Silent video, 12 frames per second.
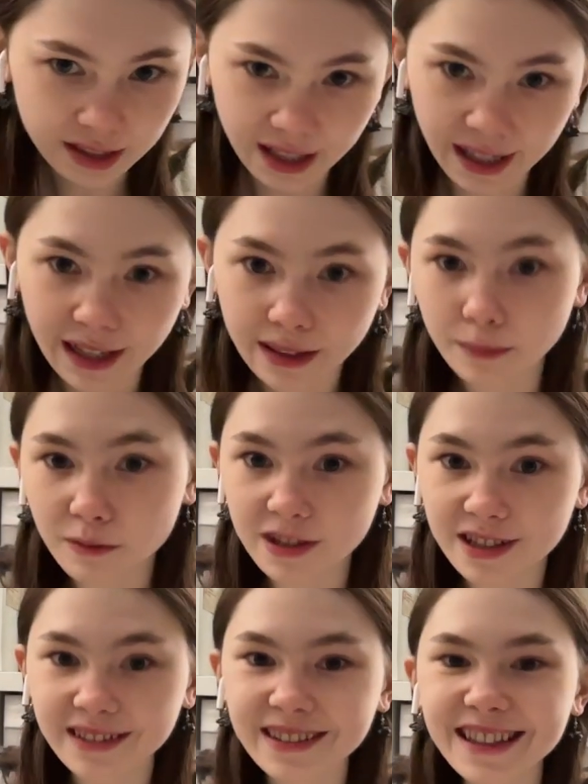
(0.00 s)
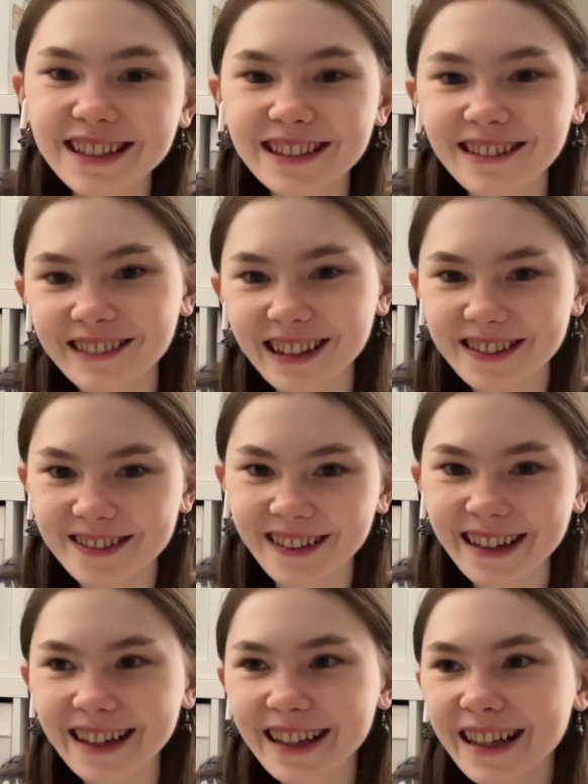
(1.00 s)
and I got them recently, so that's
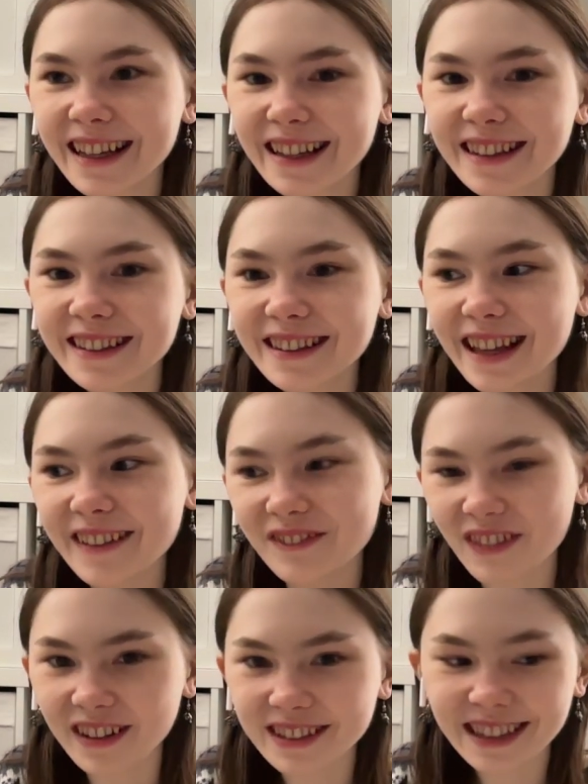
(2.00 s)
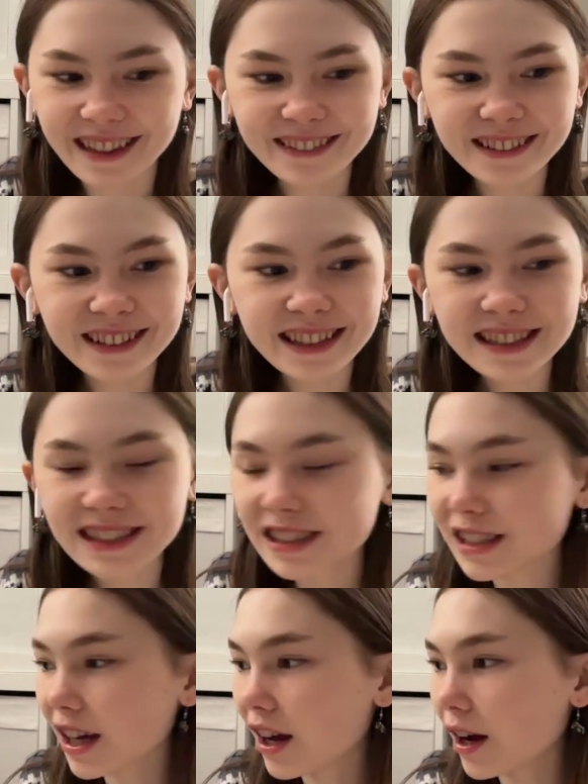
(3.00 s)
why they've fallen down the list.